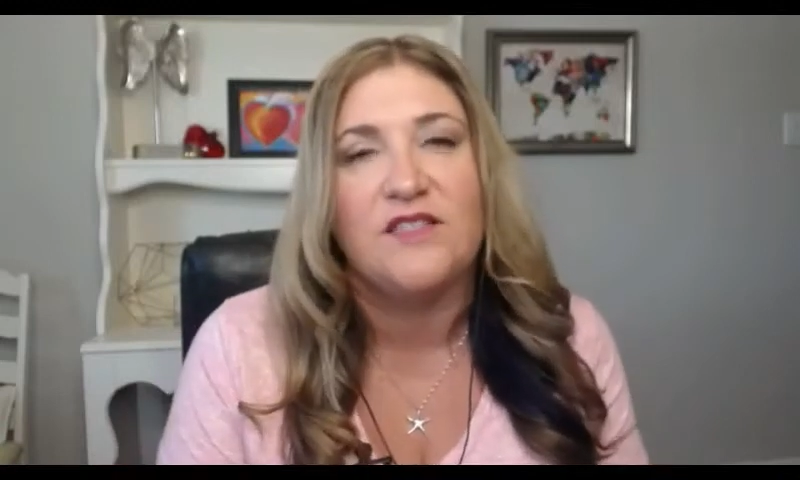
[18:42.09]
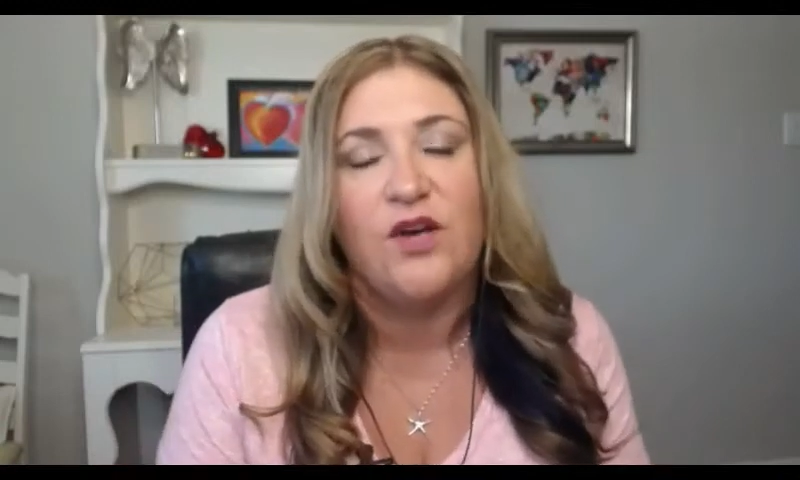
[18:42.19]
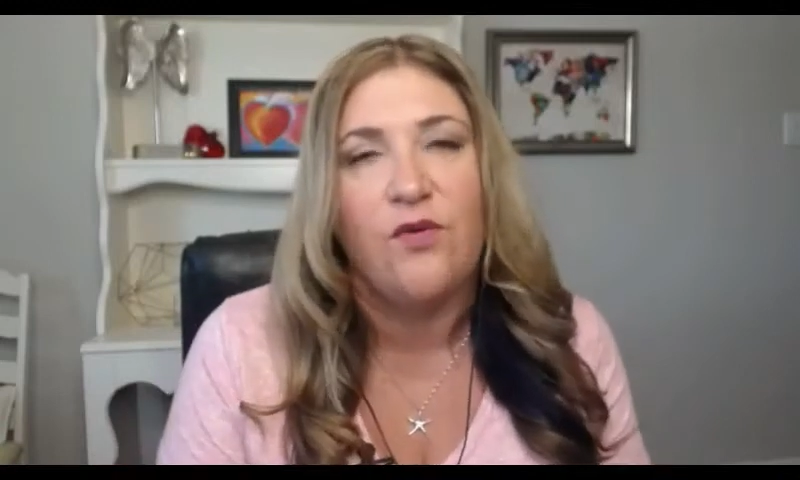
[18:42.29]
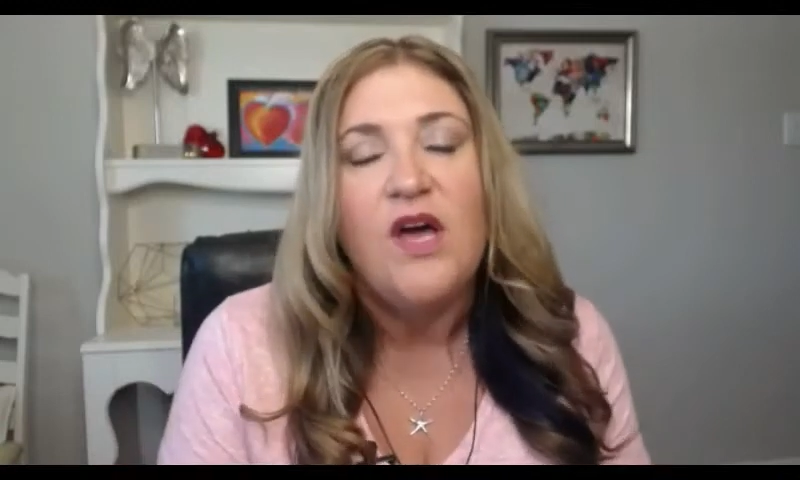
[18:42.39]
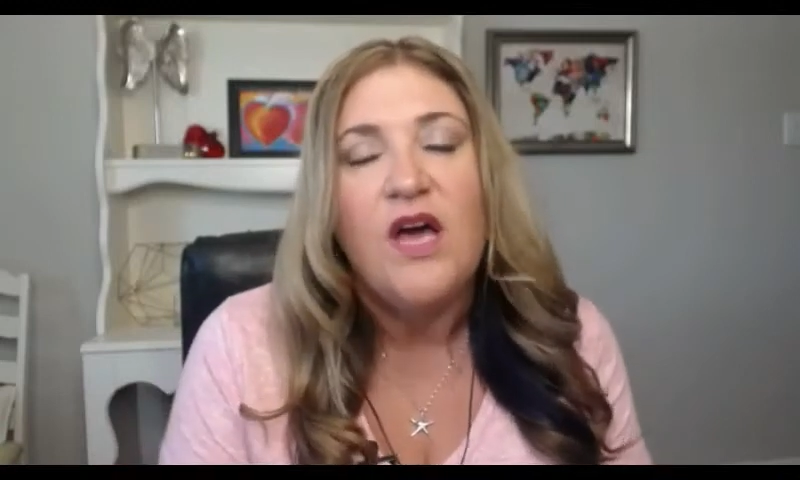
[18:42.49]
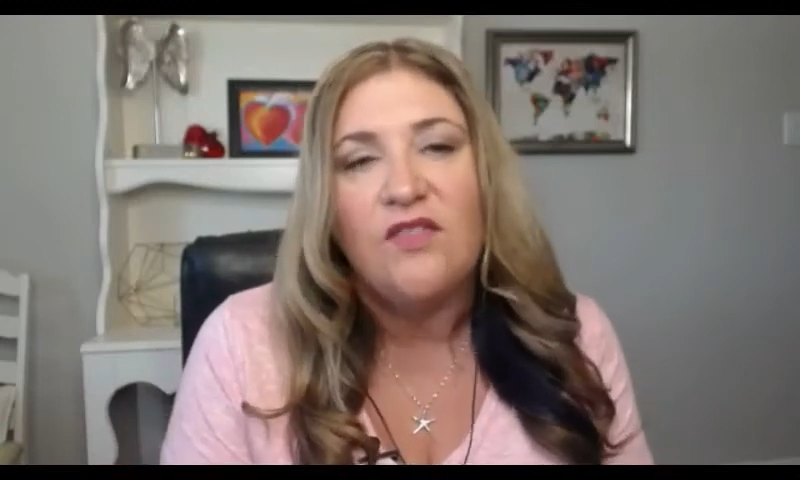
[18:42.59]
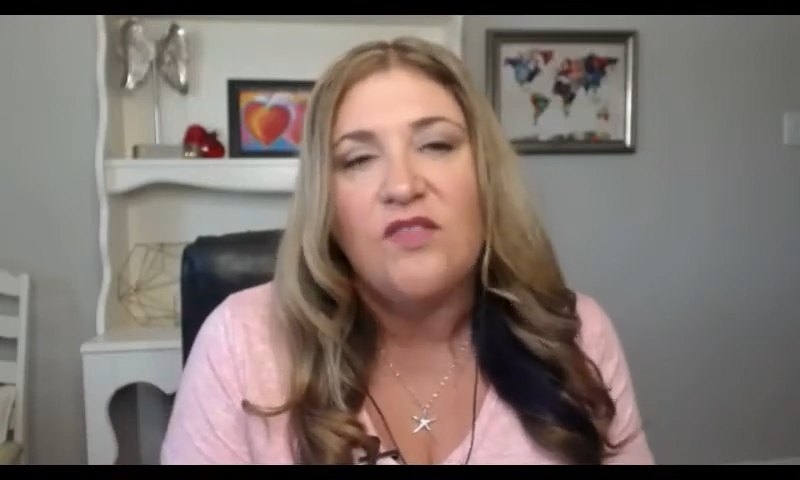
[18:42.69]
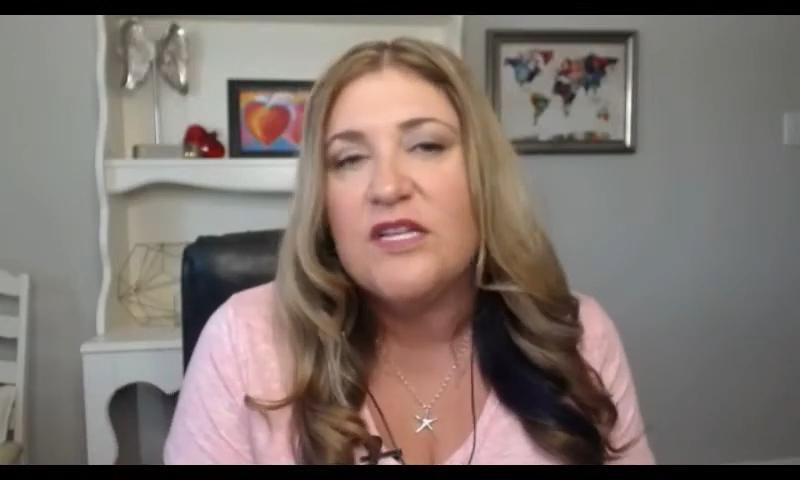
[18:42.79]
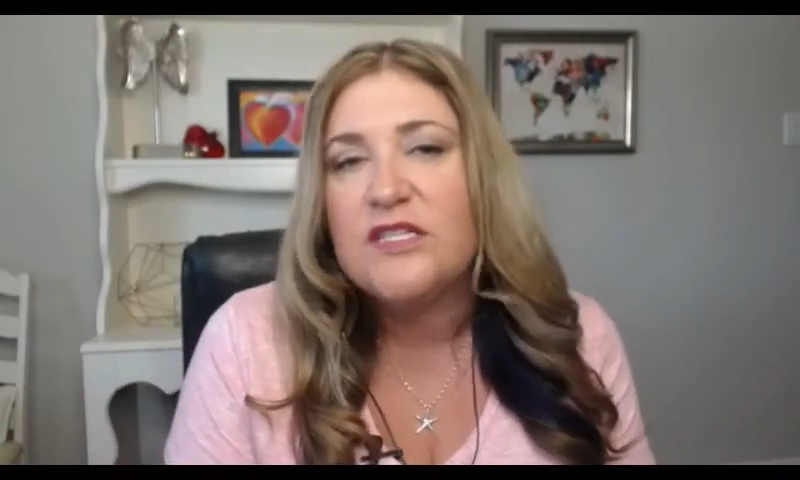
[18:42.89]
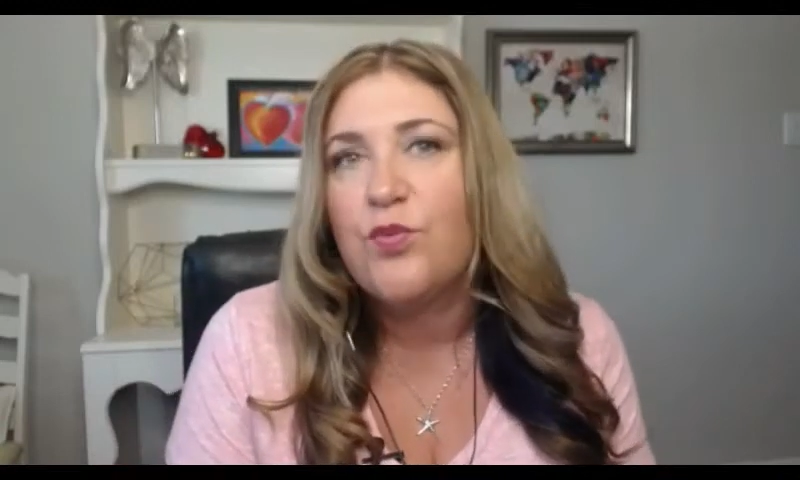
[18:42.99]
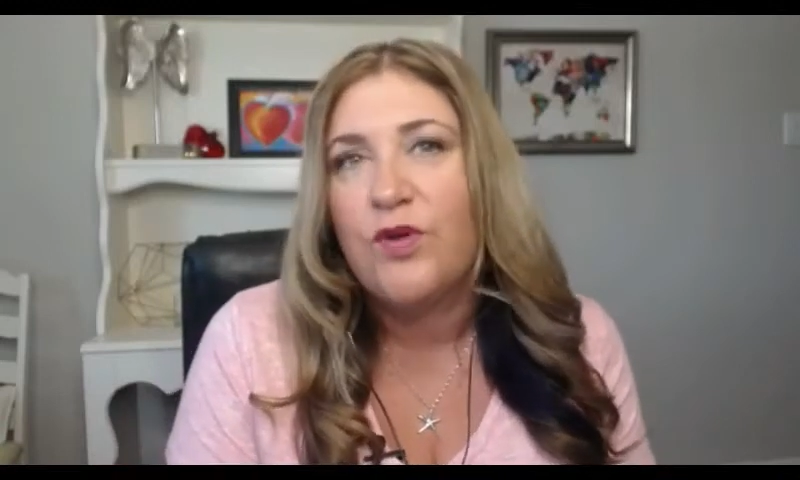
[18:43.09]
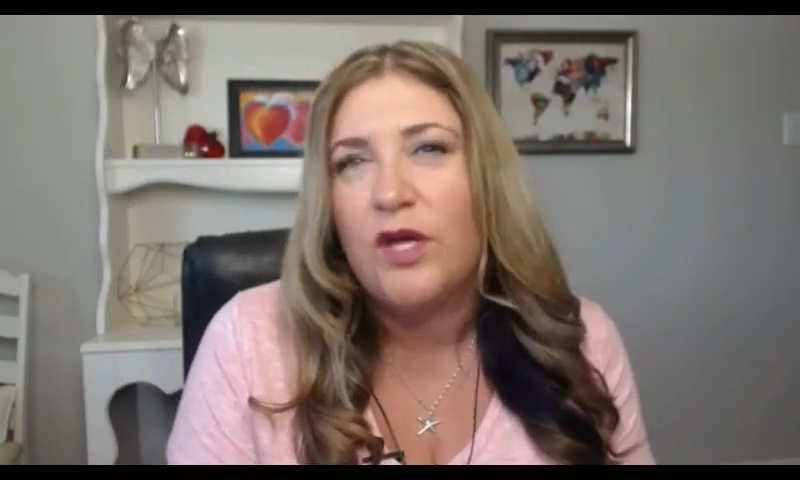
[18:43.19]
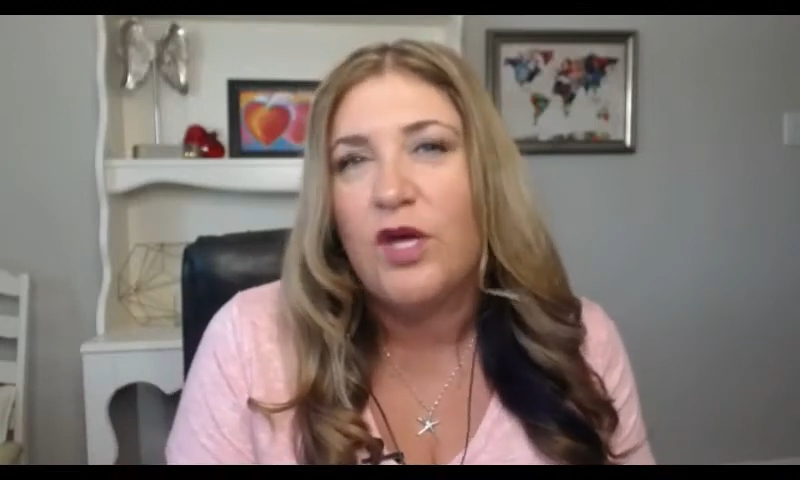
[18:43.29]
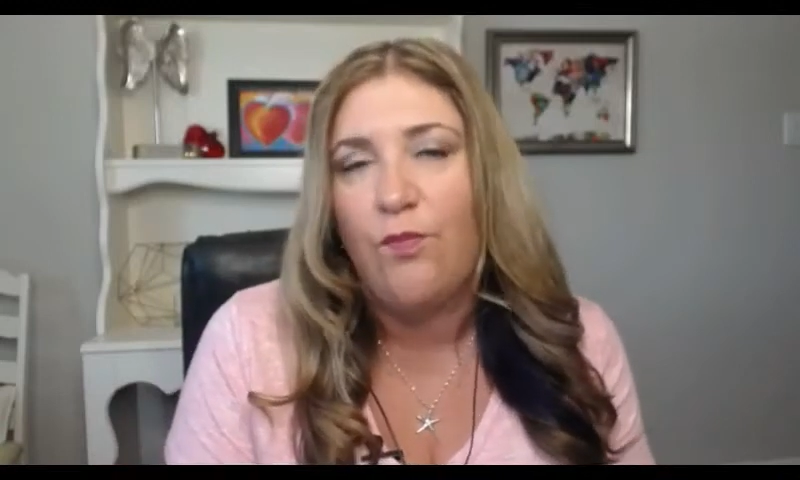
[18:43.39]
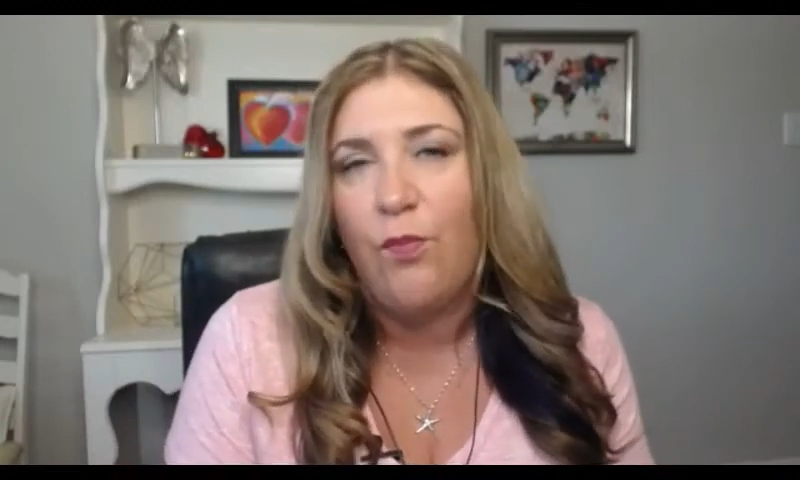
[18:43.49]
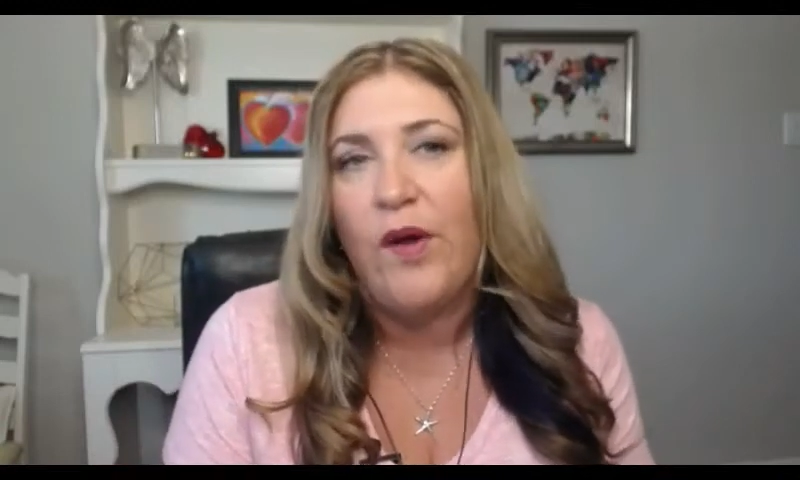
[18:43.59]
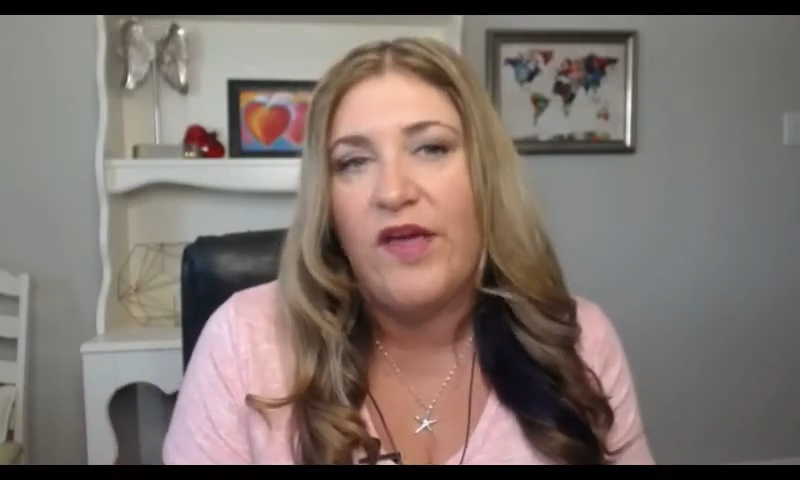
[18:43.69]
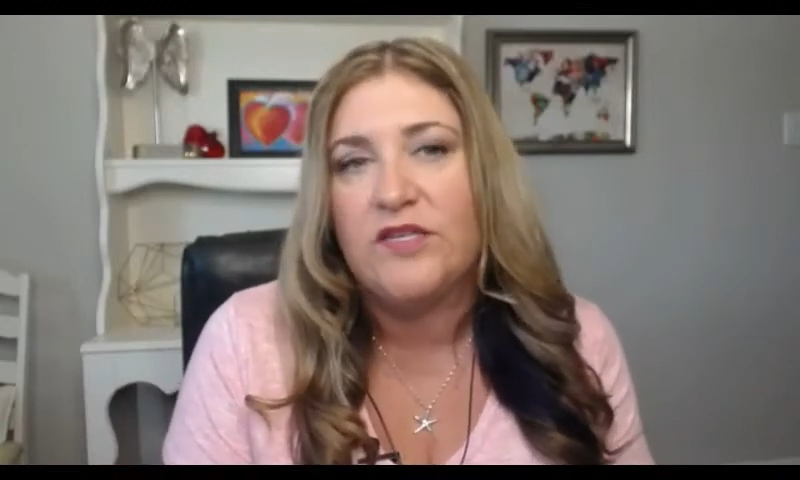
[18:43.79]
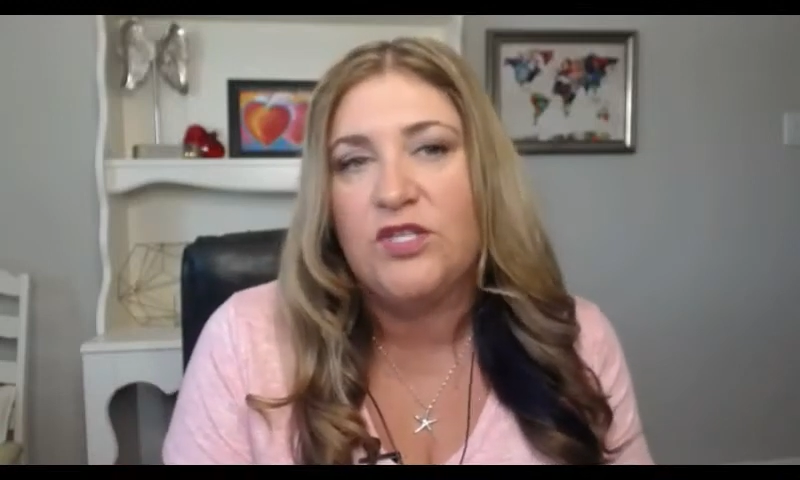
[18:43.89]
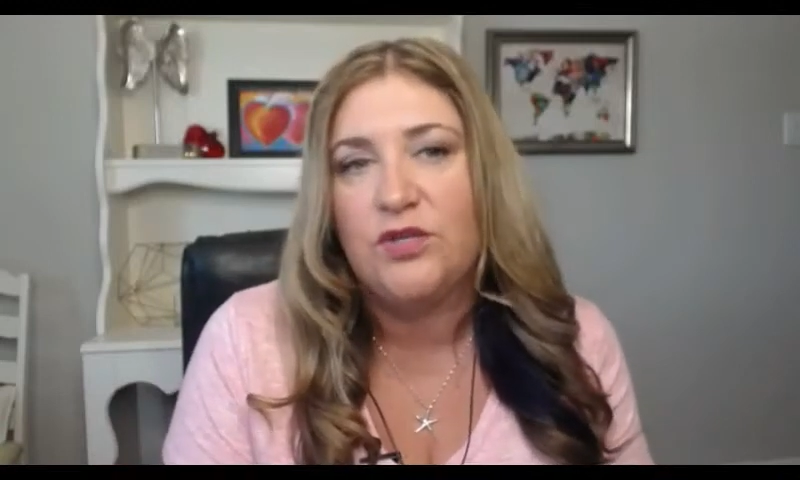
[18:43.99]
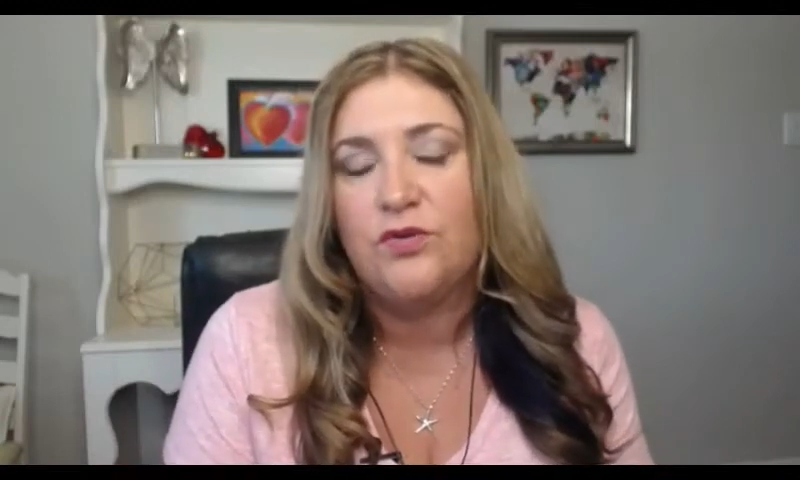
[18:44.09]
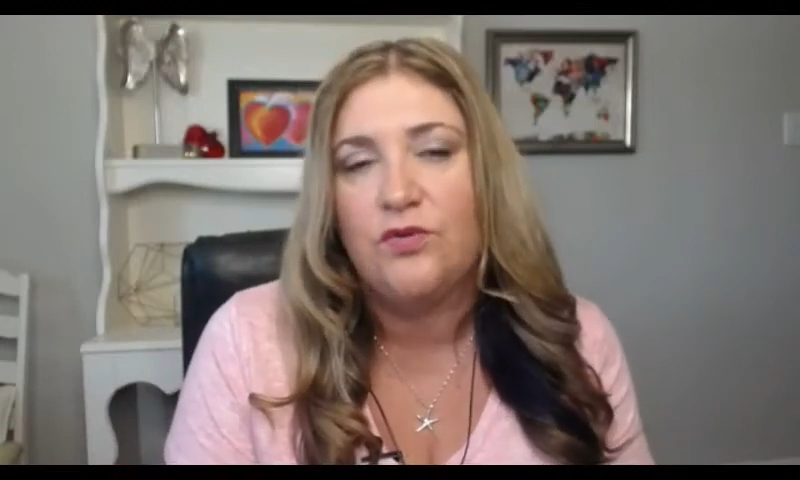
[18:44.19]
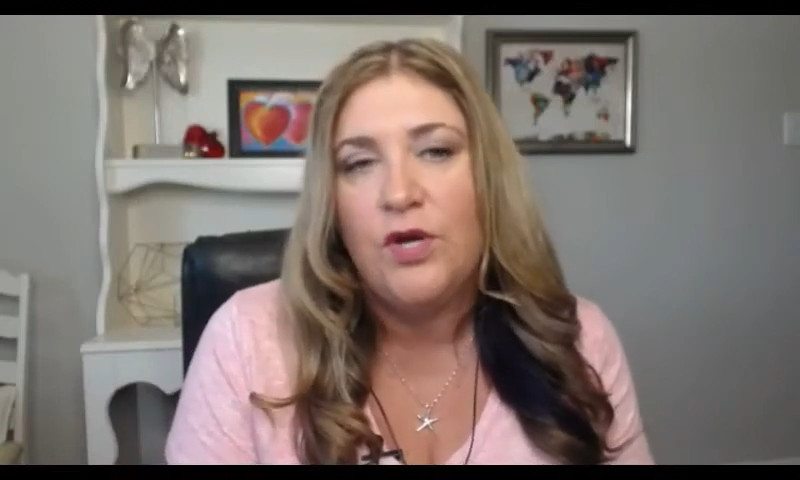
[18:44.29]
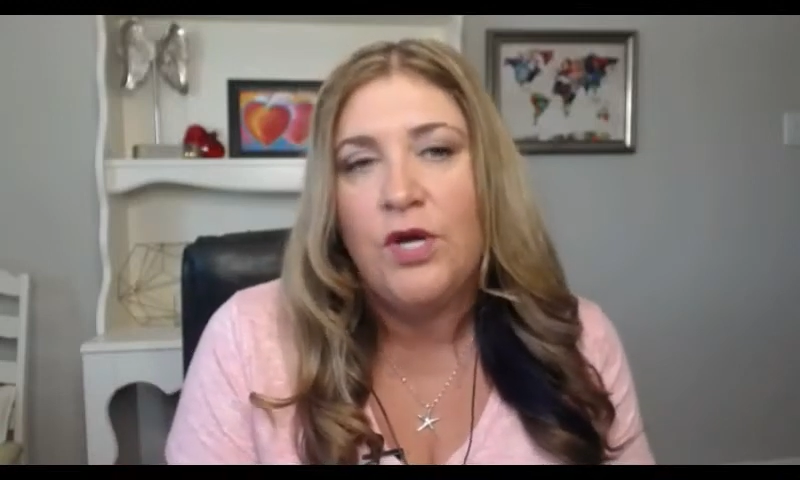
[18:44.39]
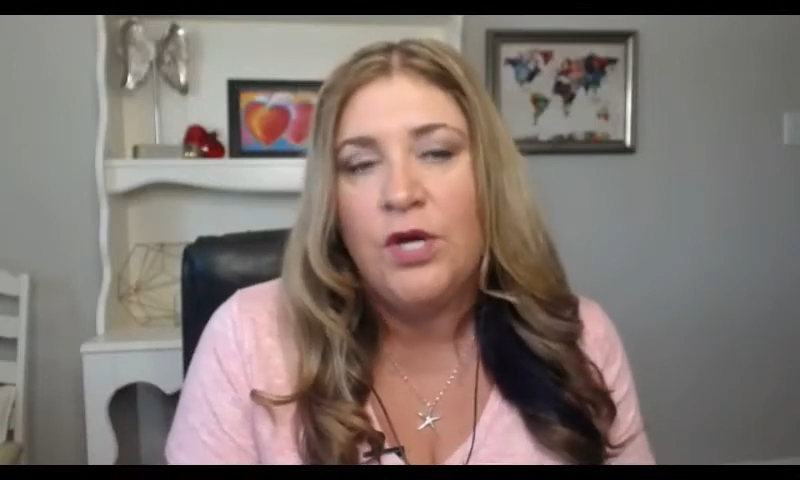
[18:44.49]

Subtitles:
So I think that's a really good point to,